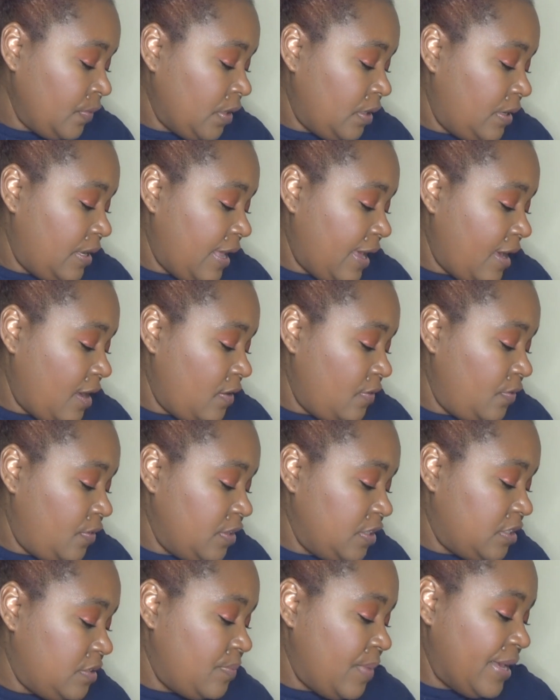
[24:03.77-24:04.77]
Now,
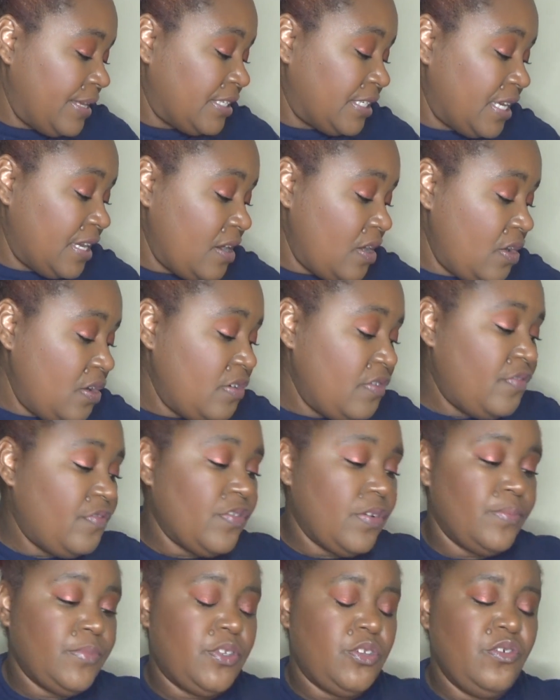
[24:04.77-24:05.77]
this mascara
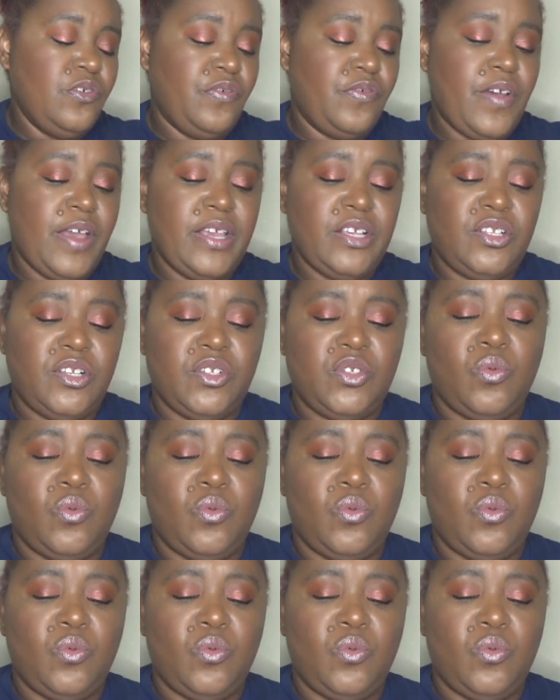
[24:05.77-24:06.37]
from Too Faced, this